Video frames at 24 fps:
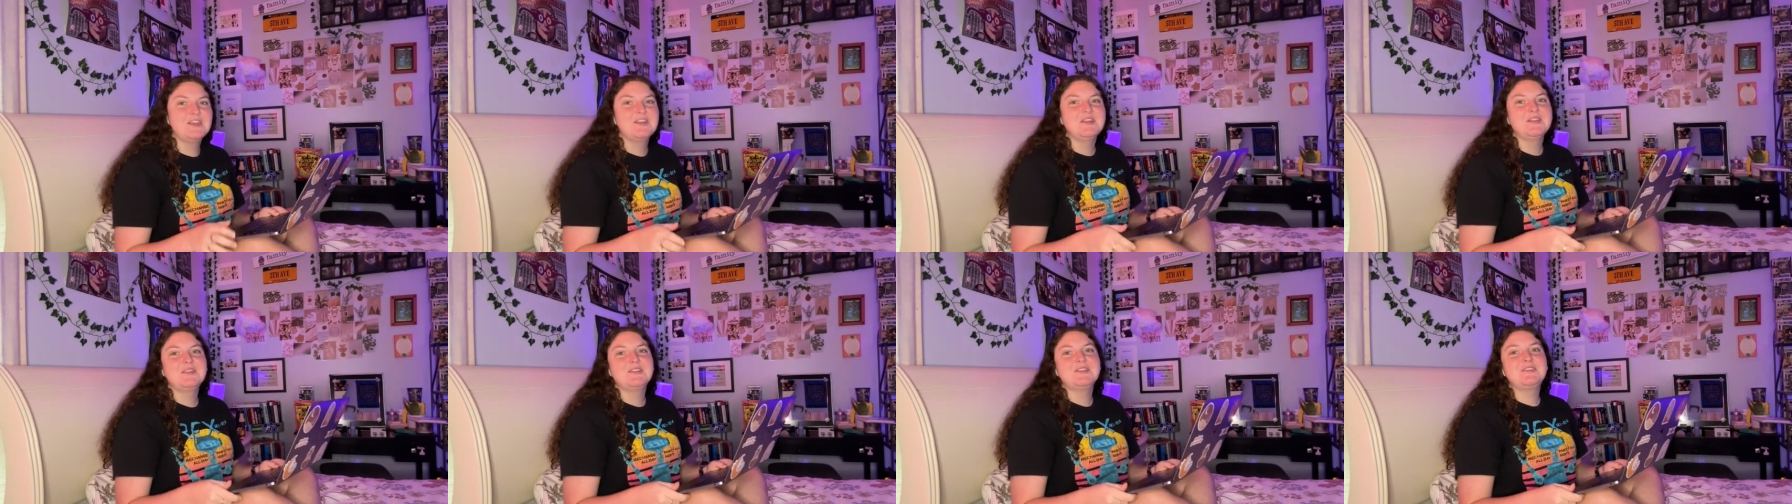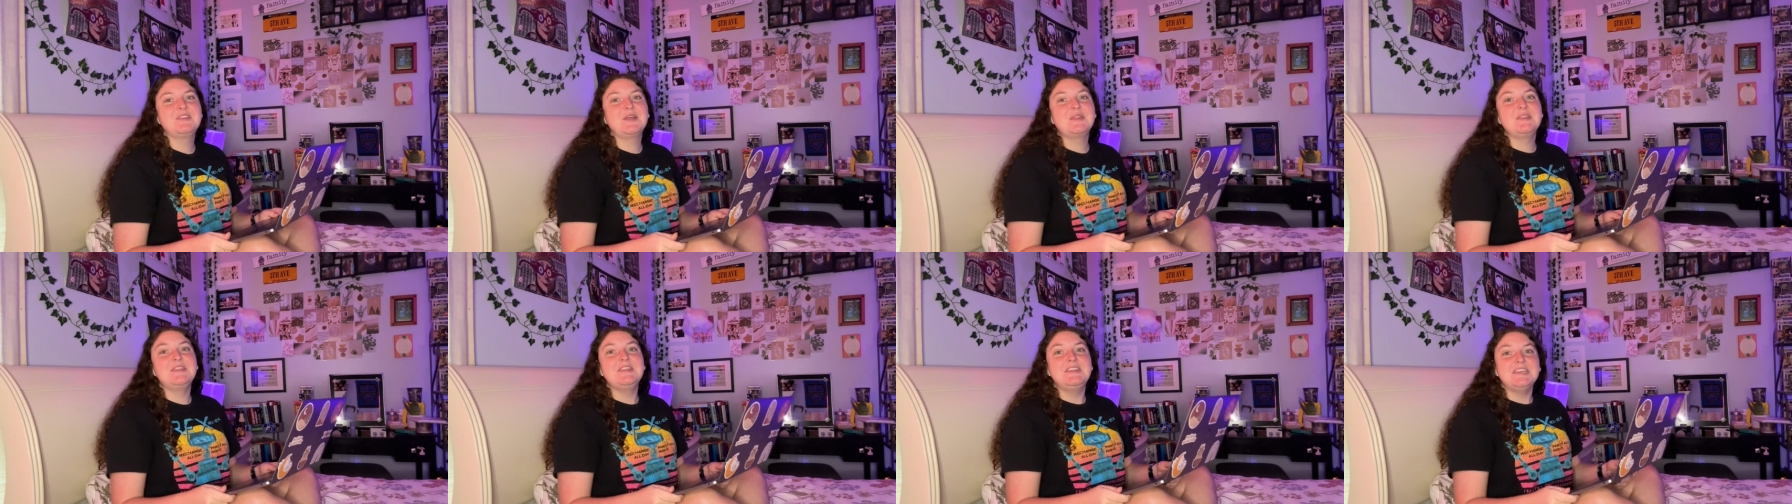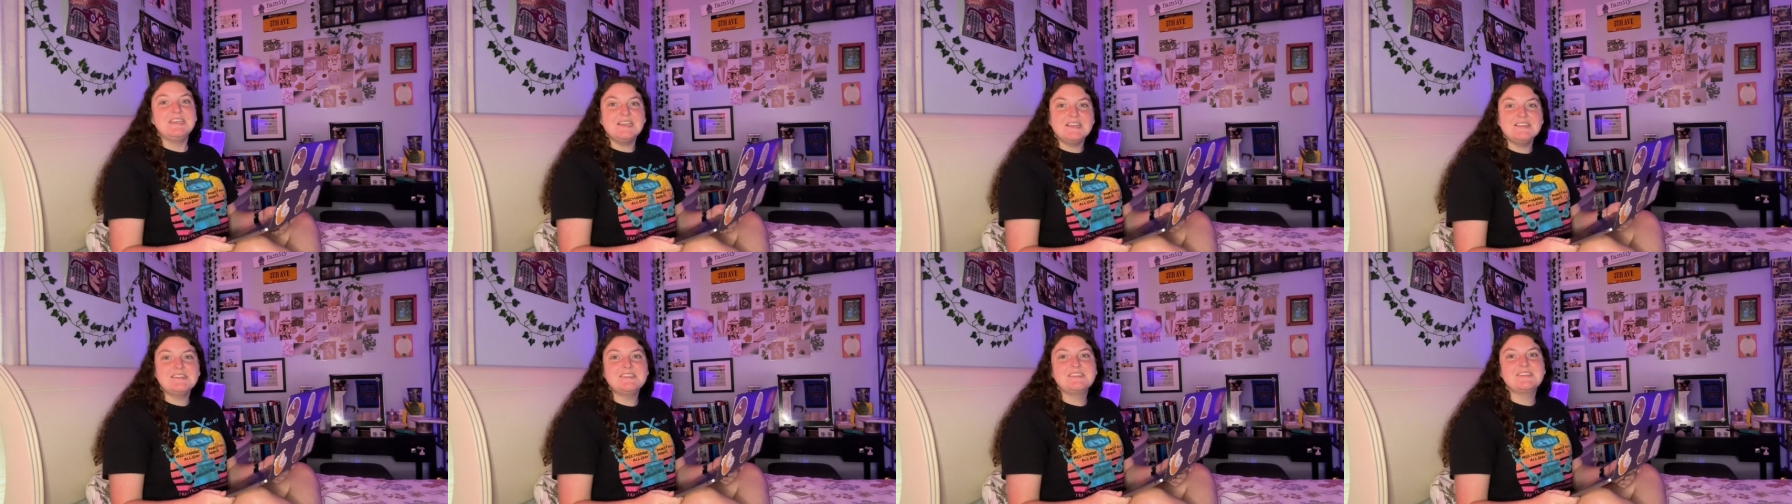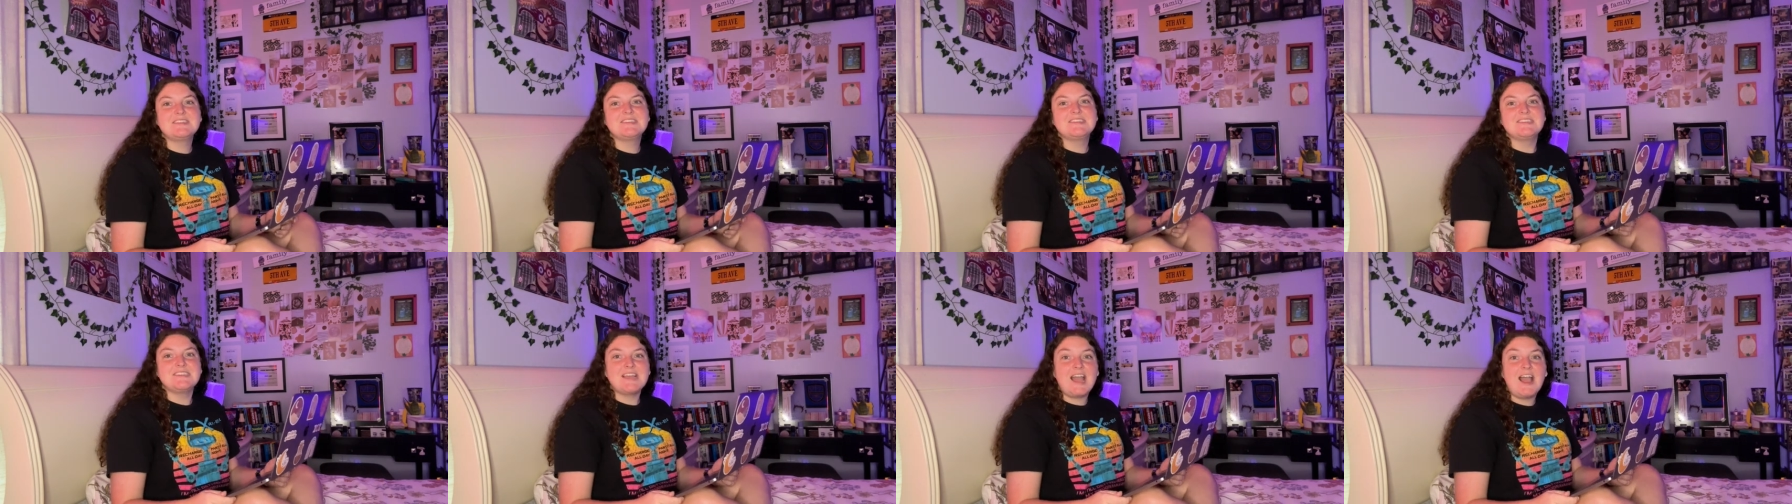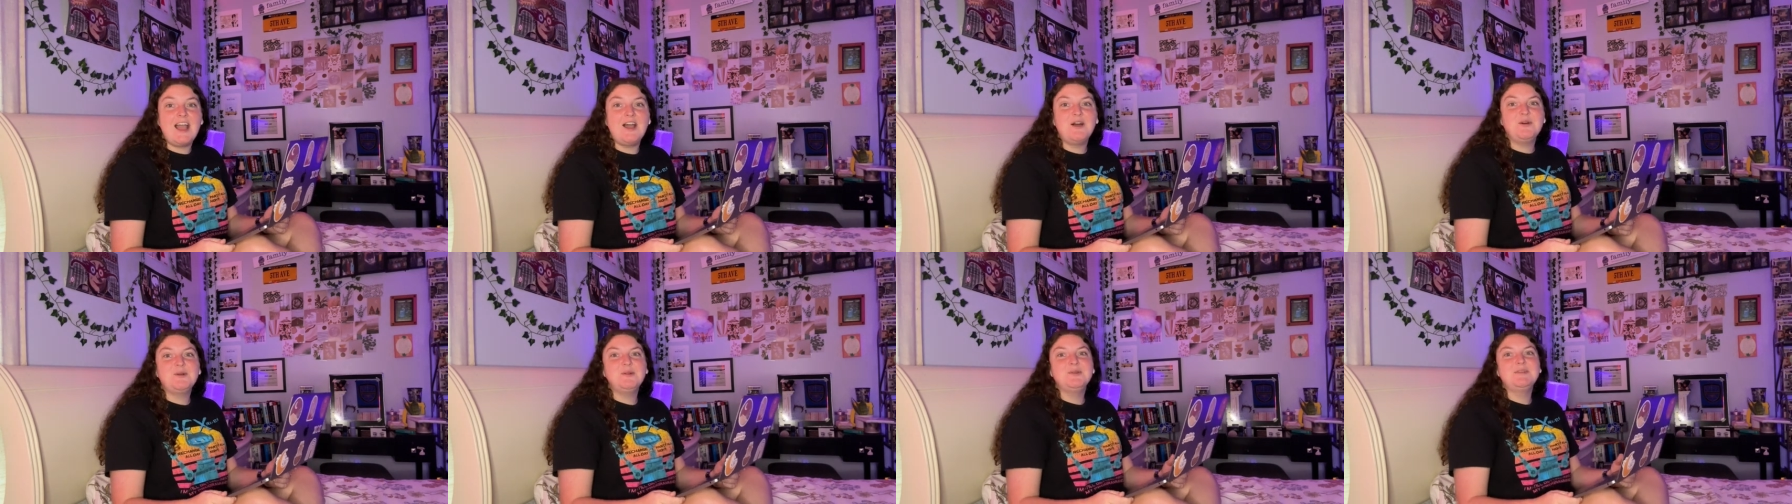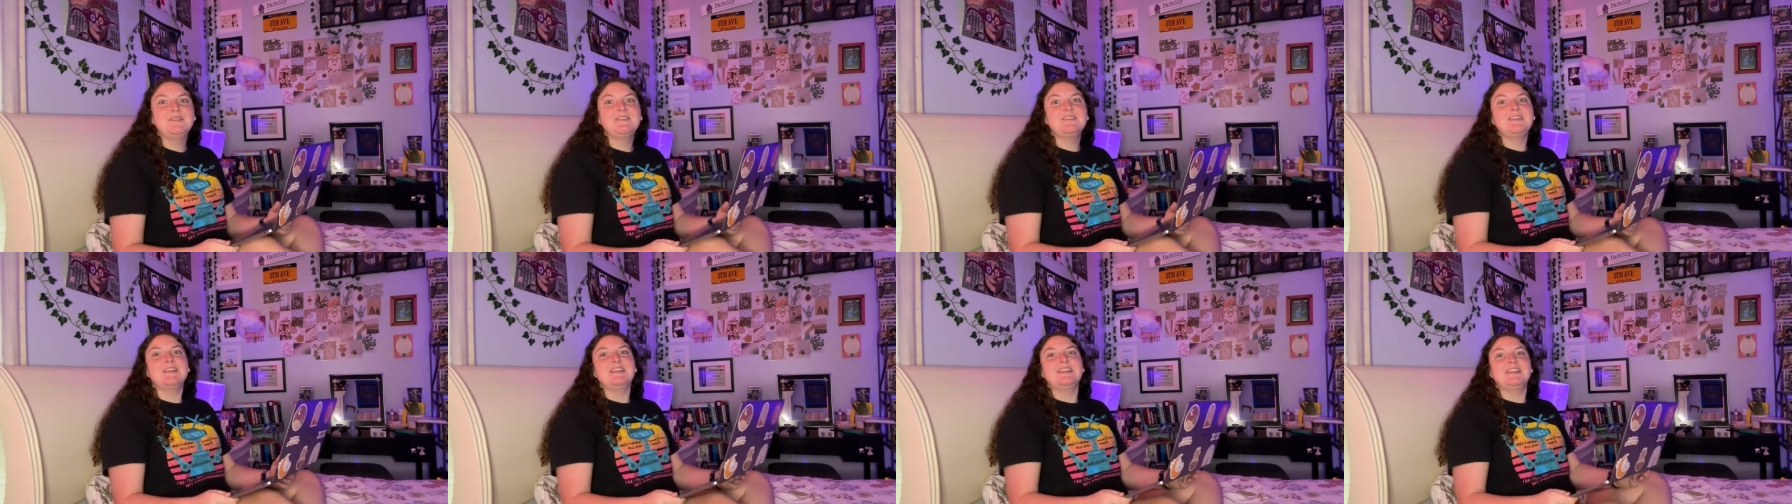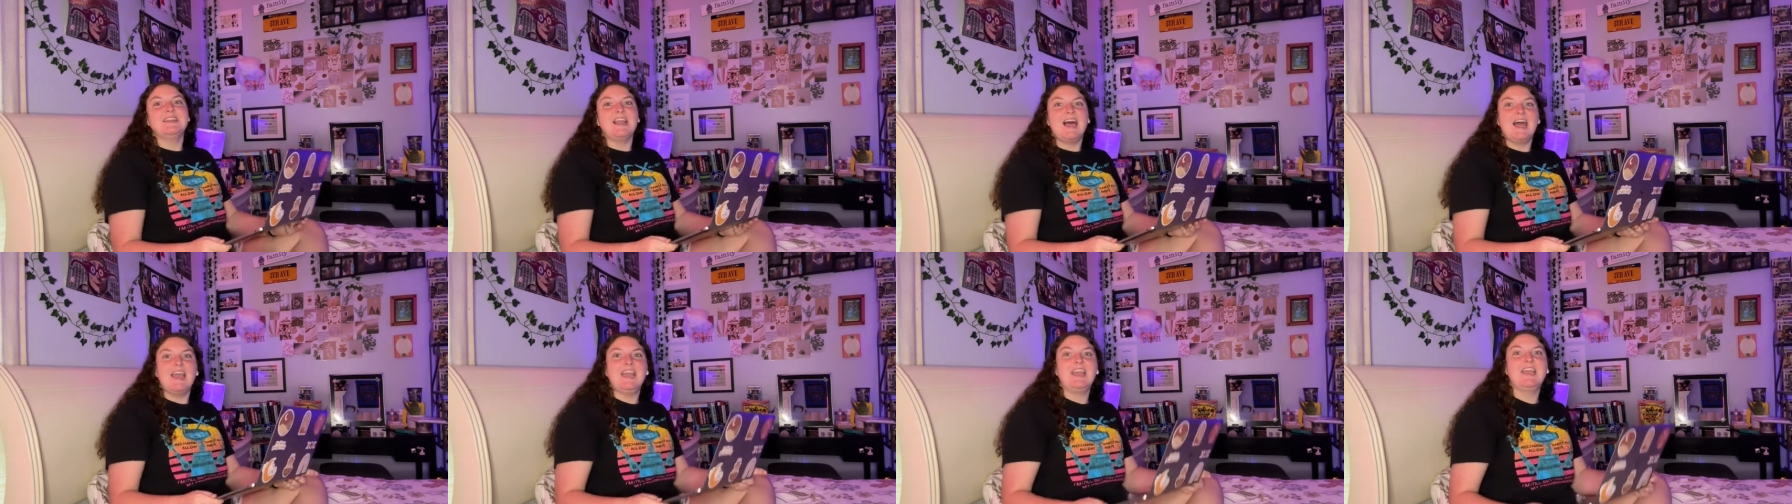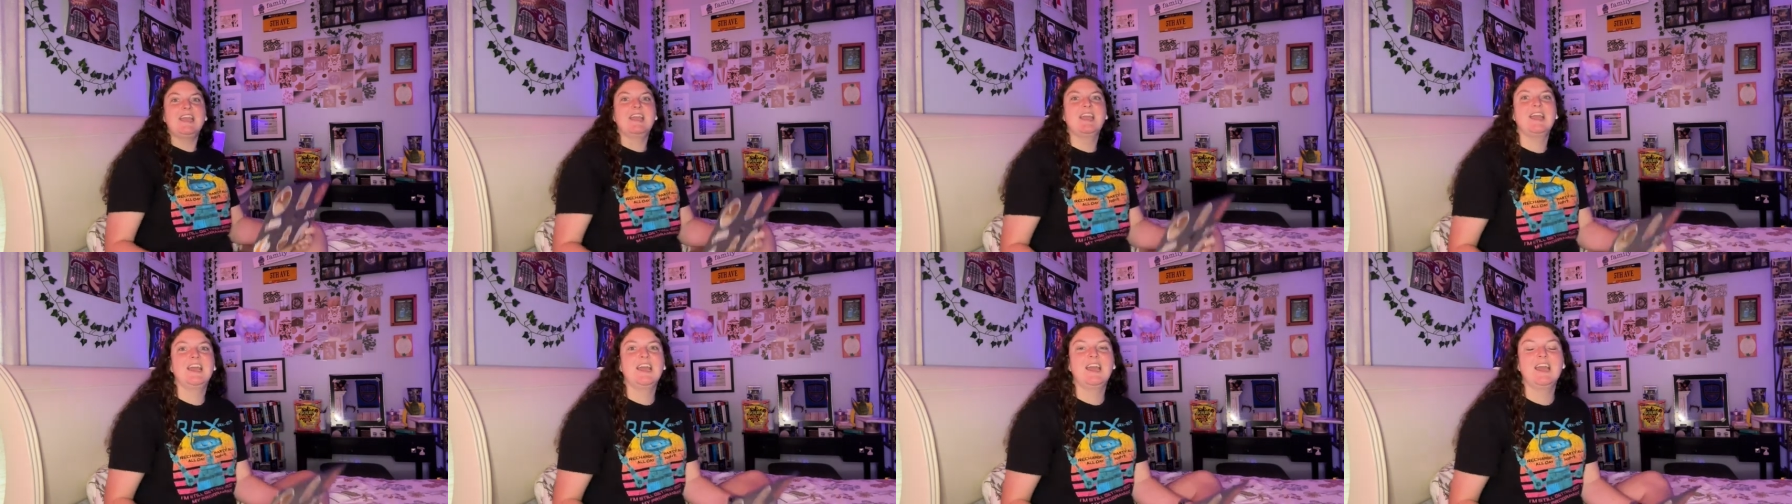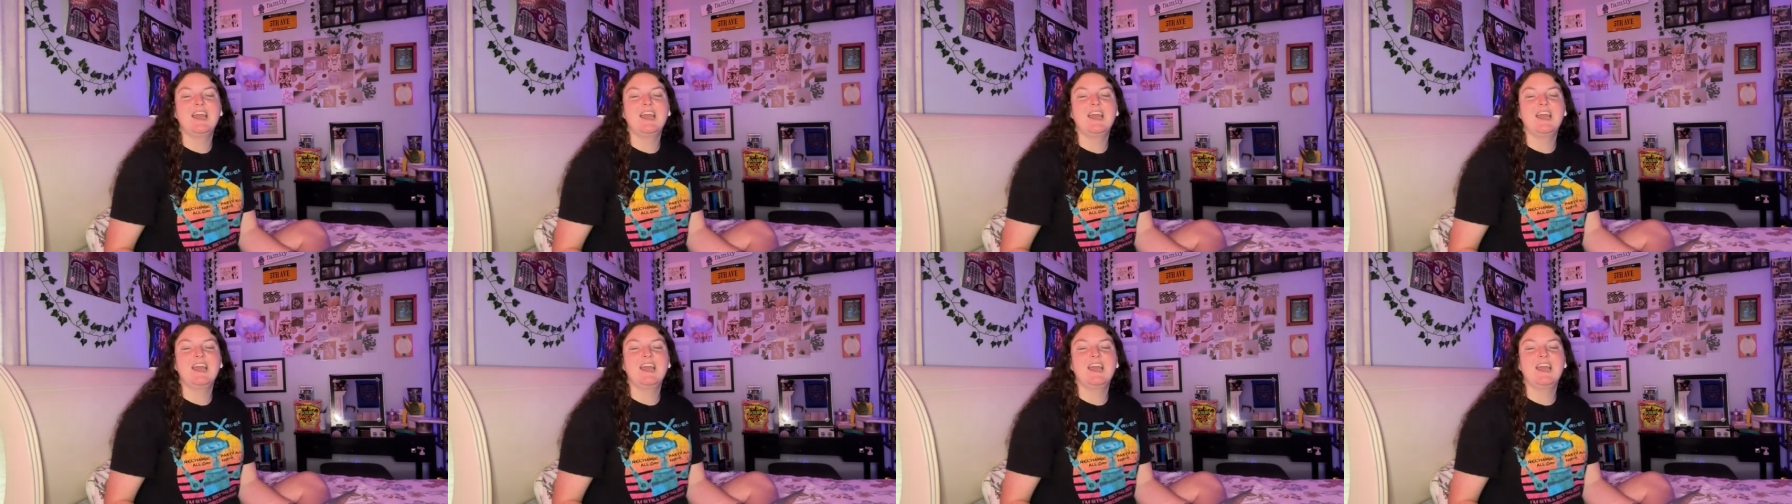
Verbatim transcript: So this sounds like